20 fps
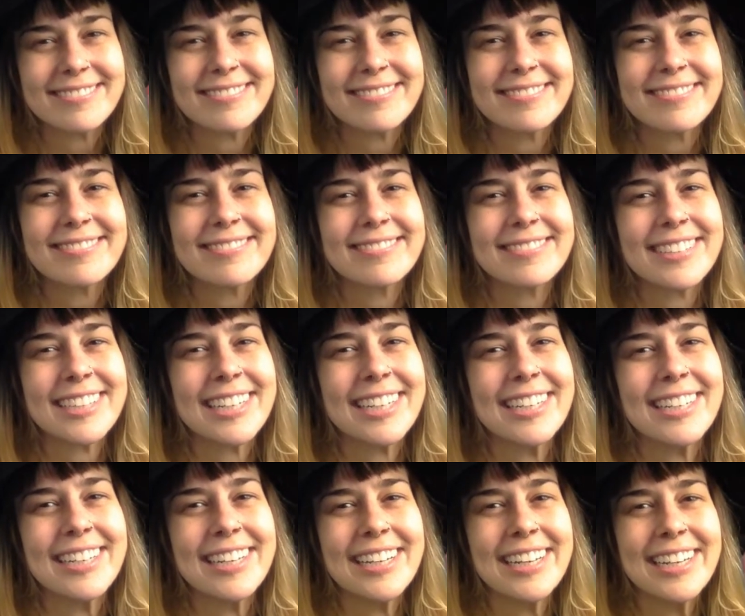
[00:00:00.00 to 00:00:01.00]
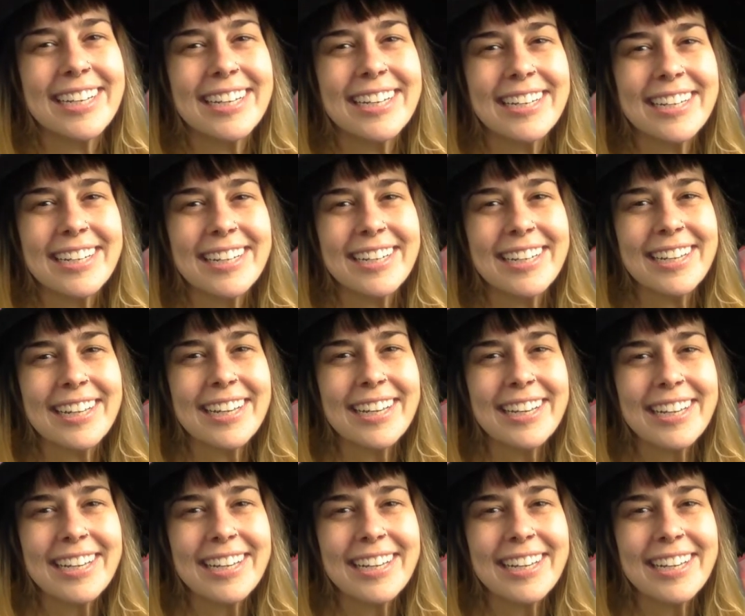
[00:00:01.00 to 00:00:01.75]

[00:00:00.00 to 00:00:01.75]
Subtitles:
No one is speaking in this clip.